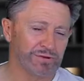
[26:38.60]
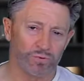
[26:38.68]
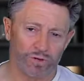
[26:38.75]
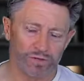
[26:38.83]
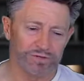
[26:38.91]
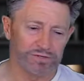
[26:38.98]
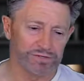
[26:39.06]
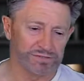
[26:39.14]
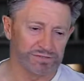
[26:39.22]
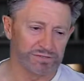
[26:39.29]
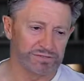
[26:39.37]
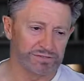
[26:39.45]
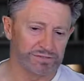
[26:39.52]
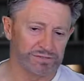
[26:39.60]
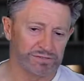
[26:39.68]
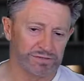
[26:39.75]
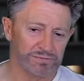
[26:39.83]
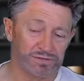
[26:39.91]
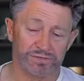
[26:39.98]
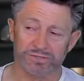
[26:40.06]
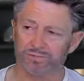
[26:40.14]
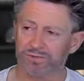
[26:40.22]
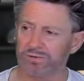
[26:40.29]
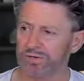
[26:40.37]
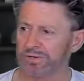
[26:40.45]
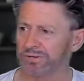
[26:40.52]
quality appears to
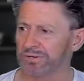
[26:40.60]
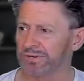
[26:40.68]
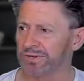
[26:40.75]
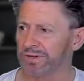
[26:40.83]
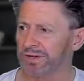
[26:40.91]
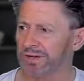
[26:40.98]
be quite good.